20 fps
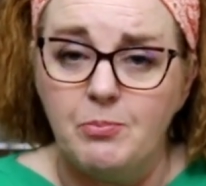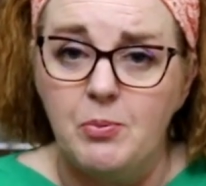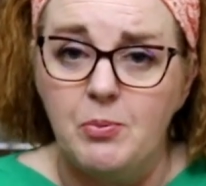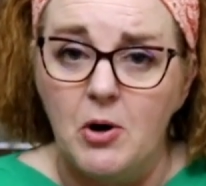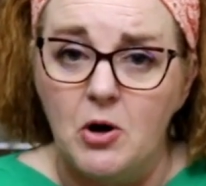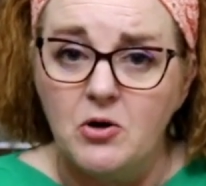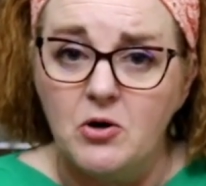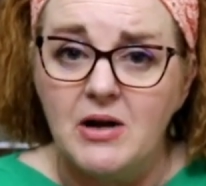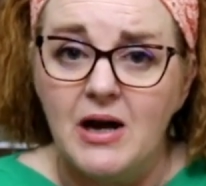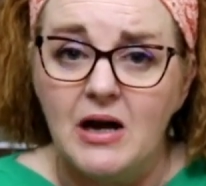
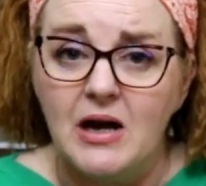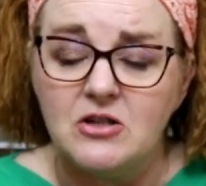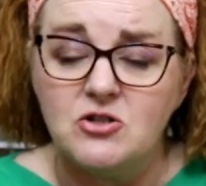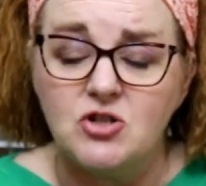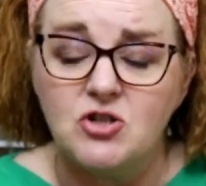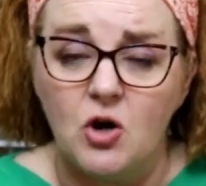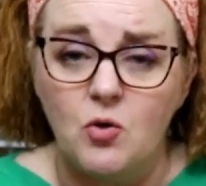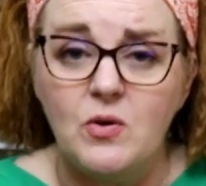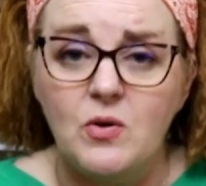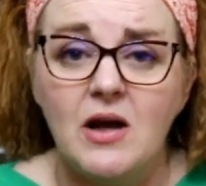but I
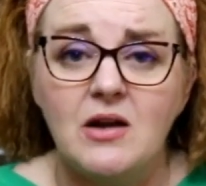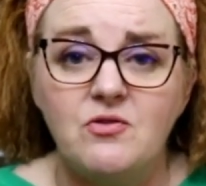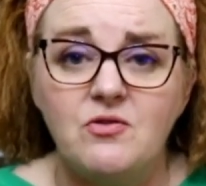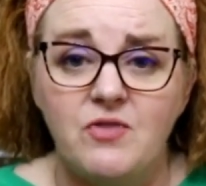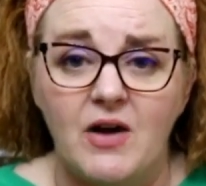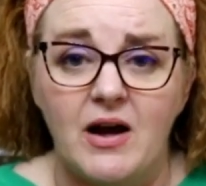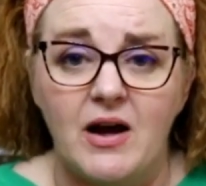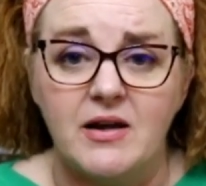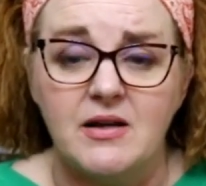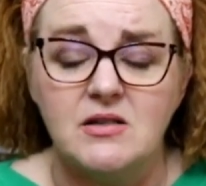don't
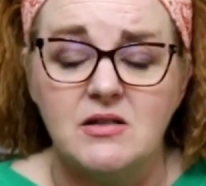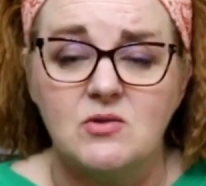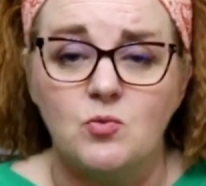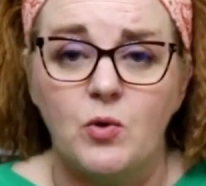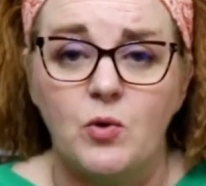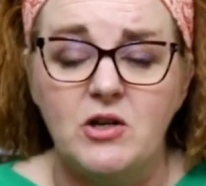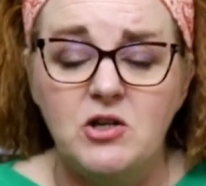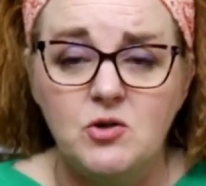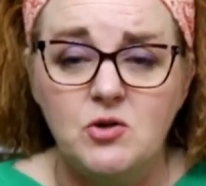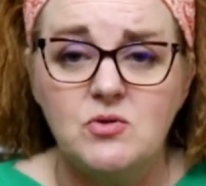advise
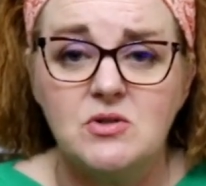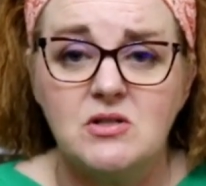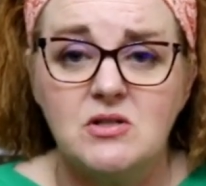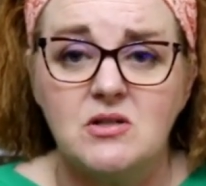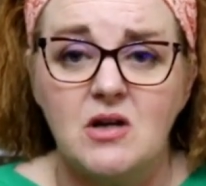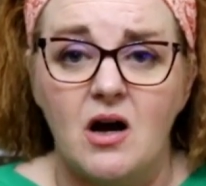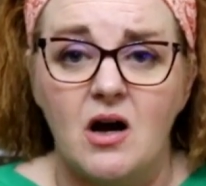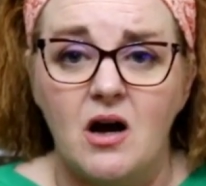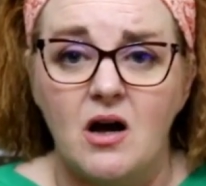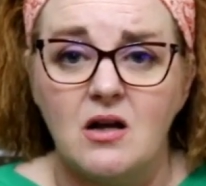when you
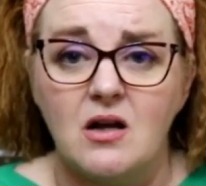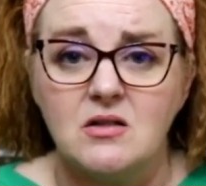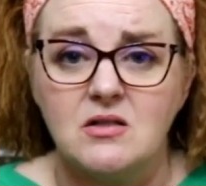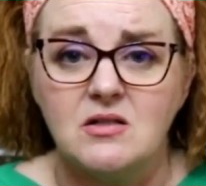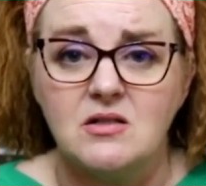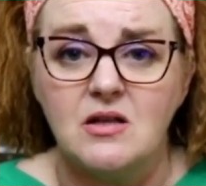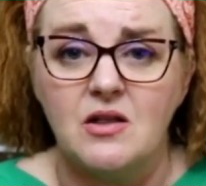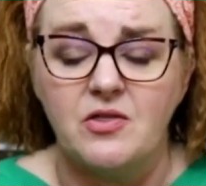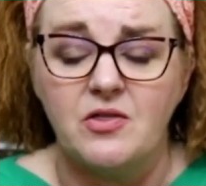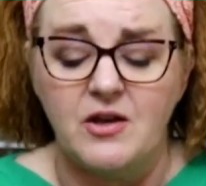
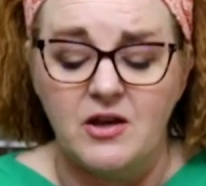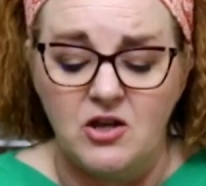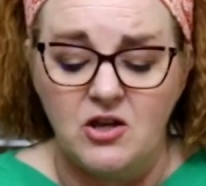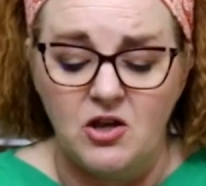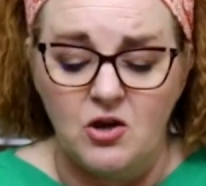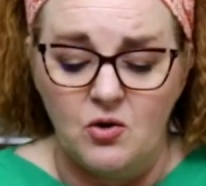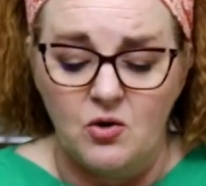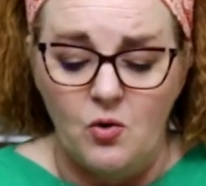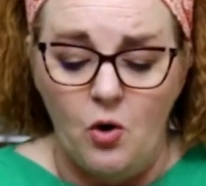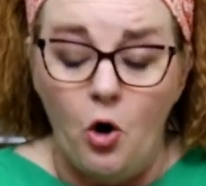start that
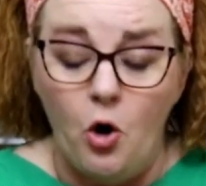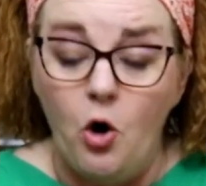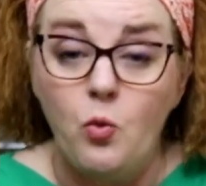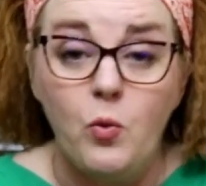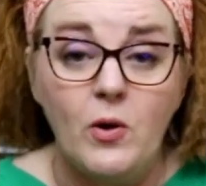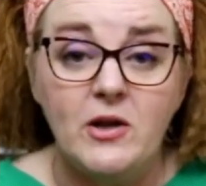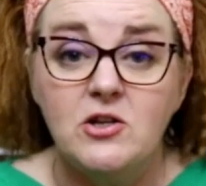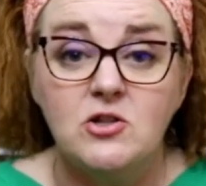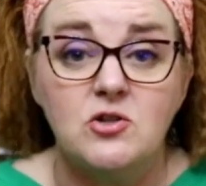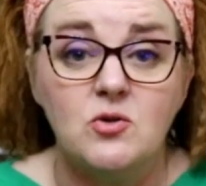you, or
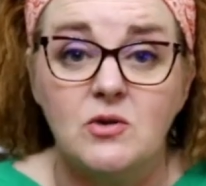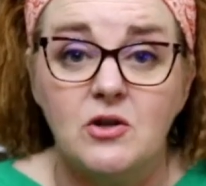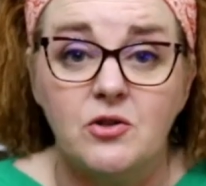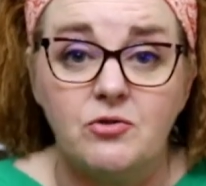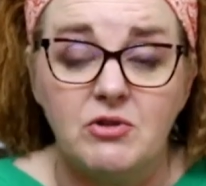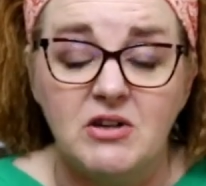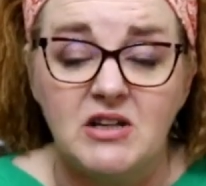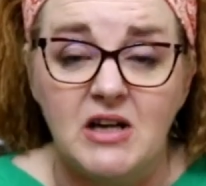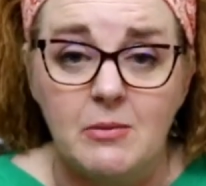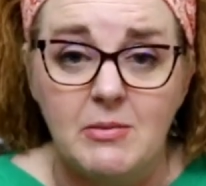when you're doing a
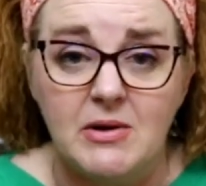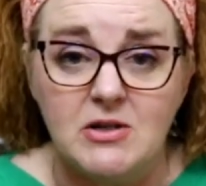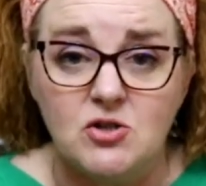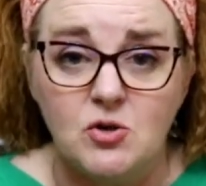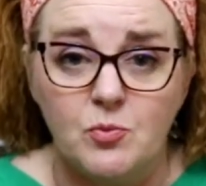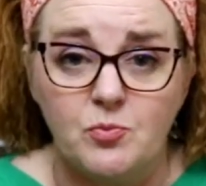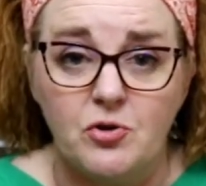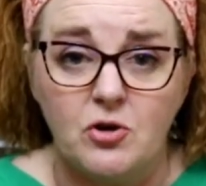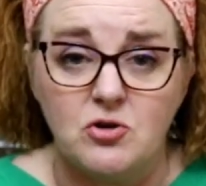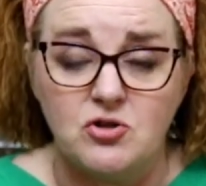
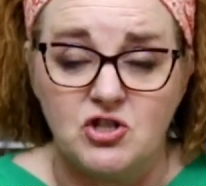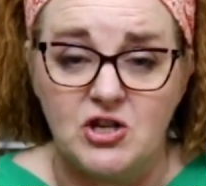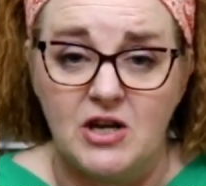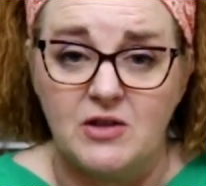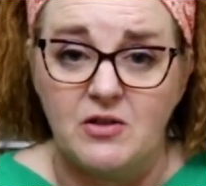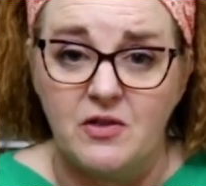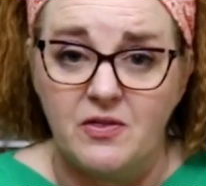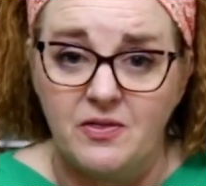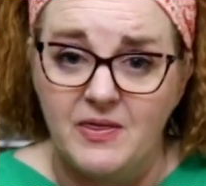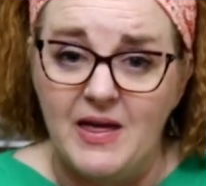three-dimensional project,
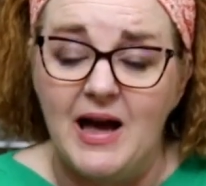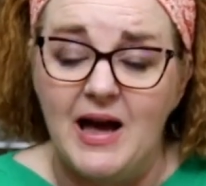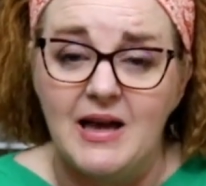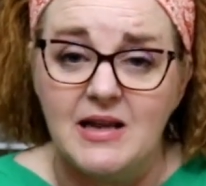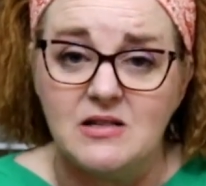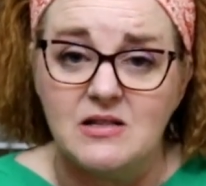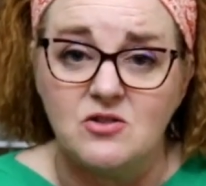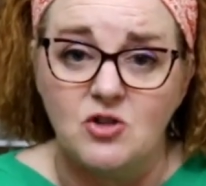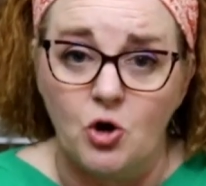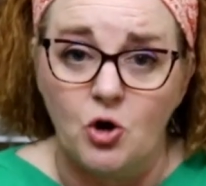that that
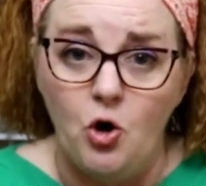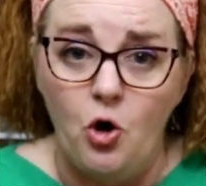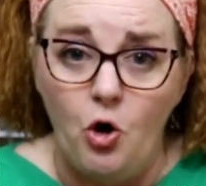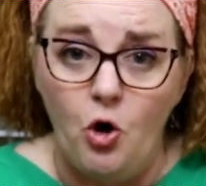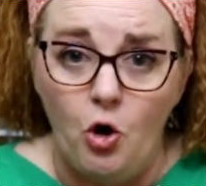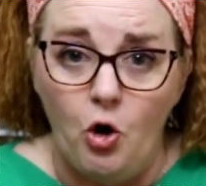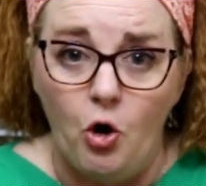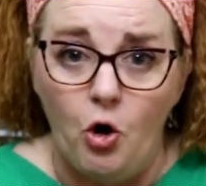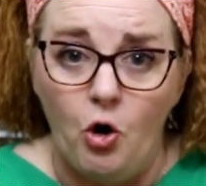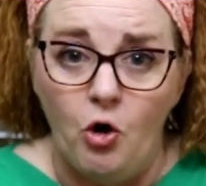is the
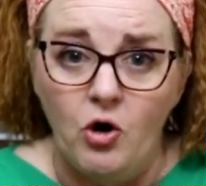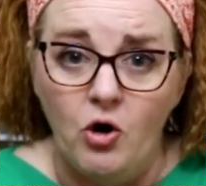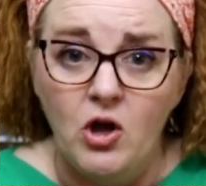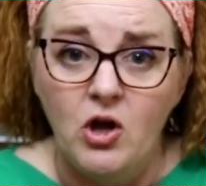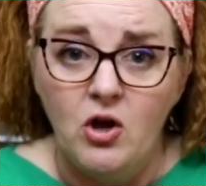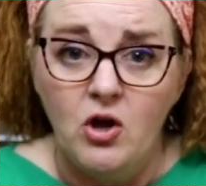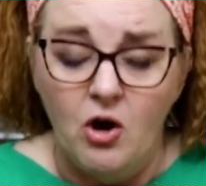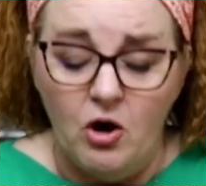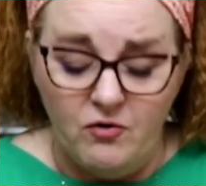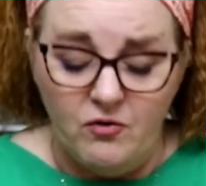core
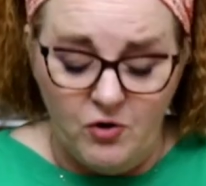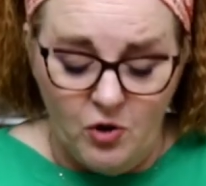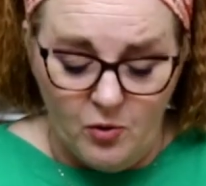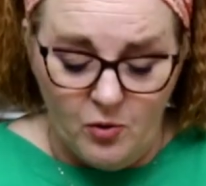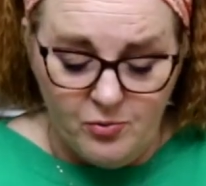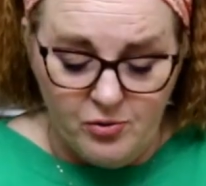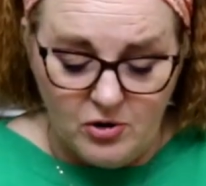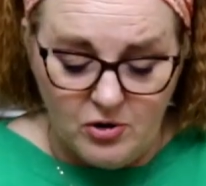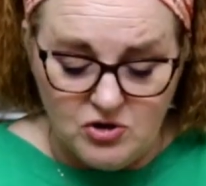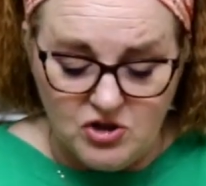of your
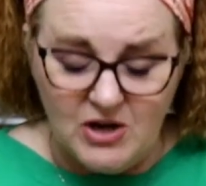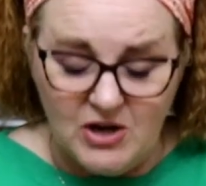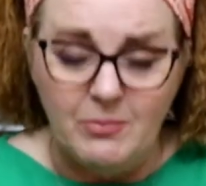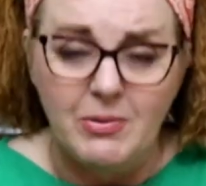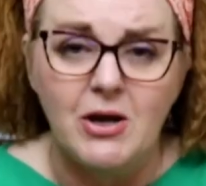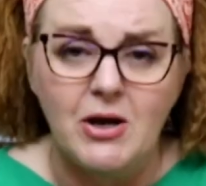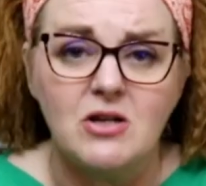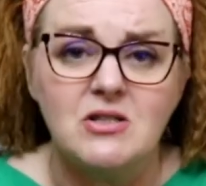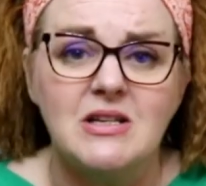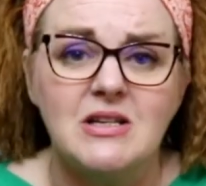project,
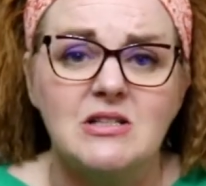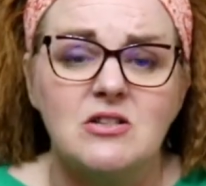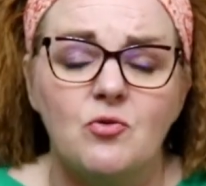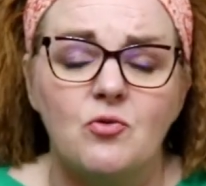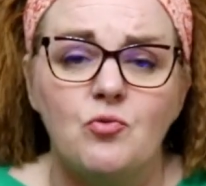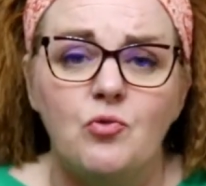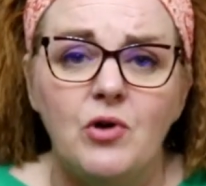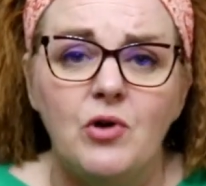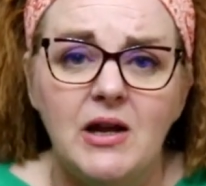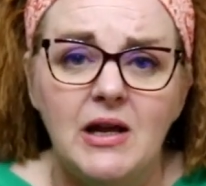because it's a
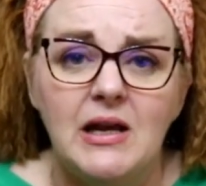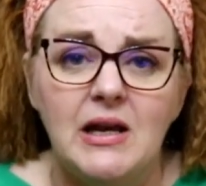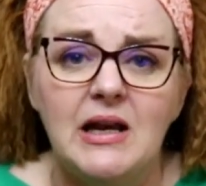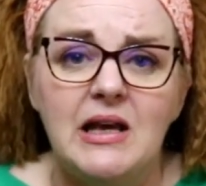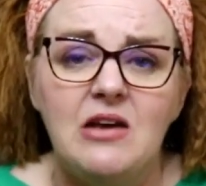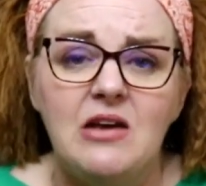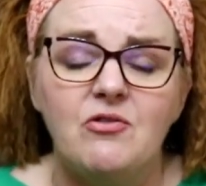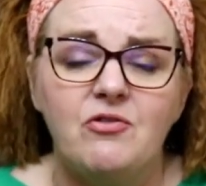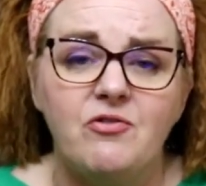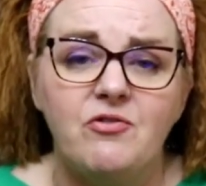
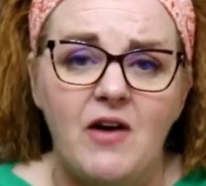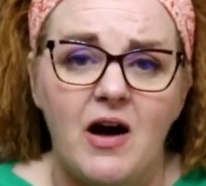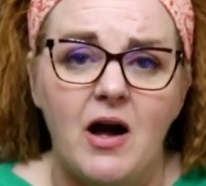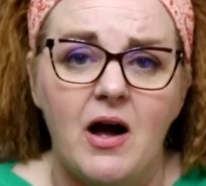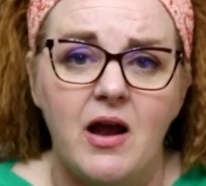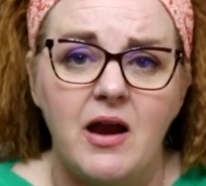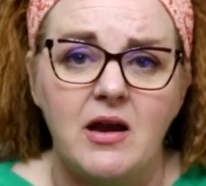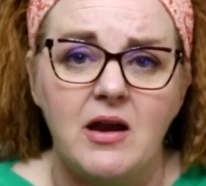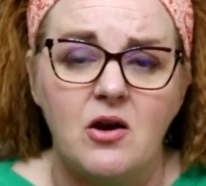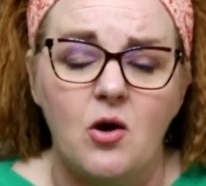really
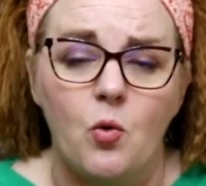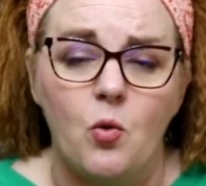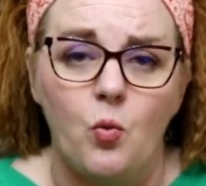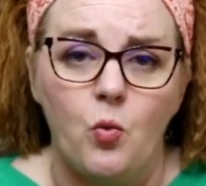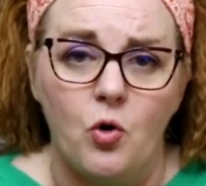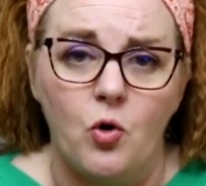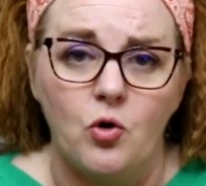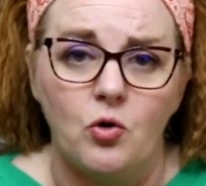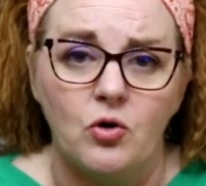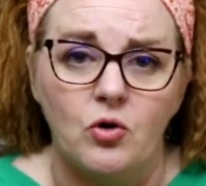fine
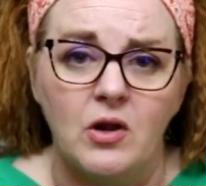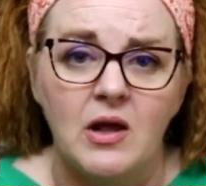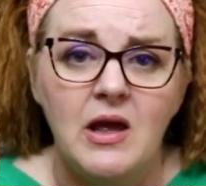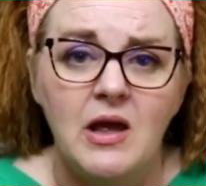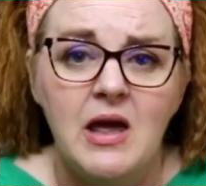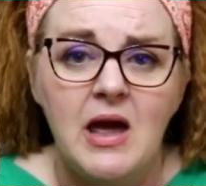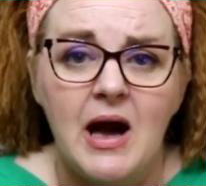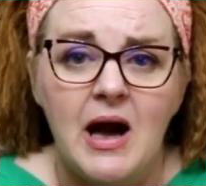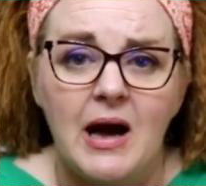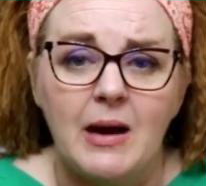wool
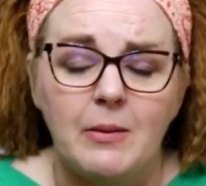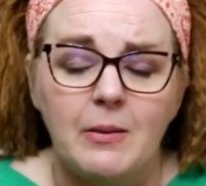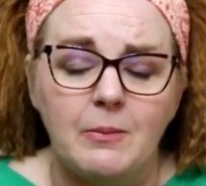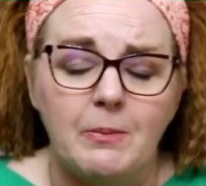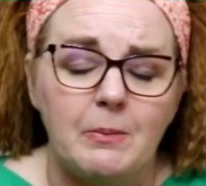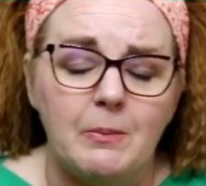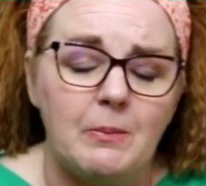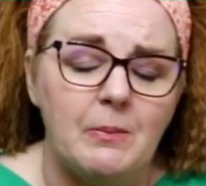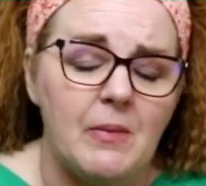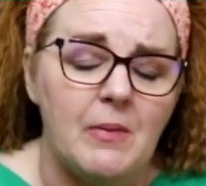and